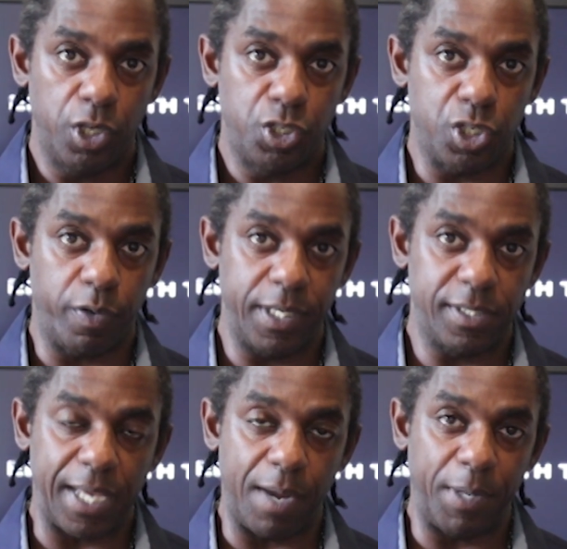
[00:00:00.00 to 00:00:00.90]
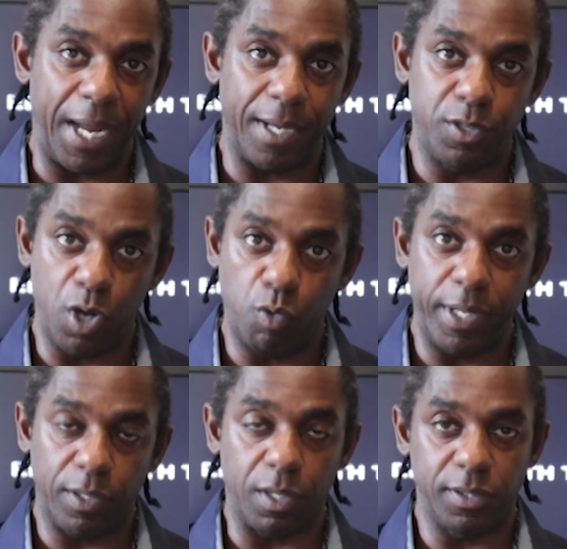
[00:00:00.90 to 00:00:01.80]
during the time when I had no
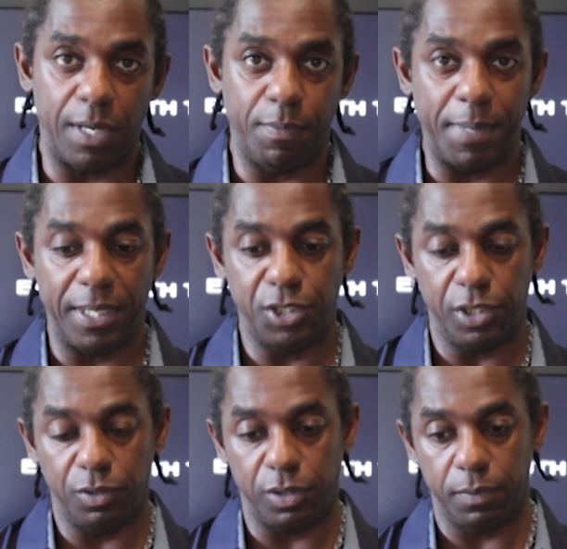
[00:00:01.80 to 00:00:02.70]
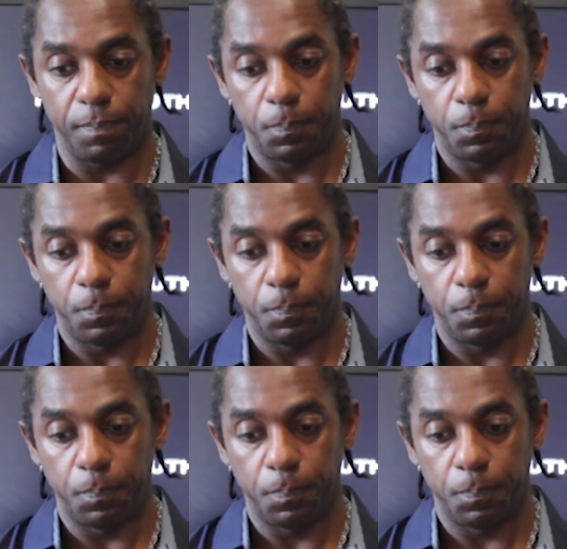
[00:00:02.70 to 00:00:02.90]
real contact with my children.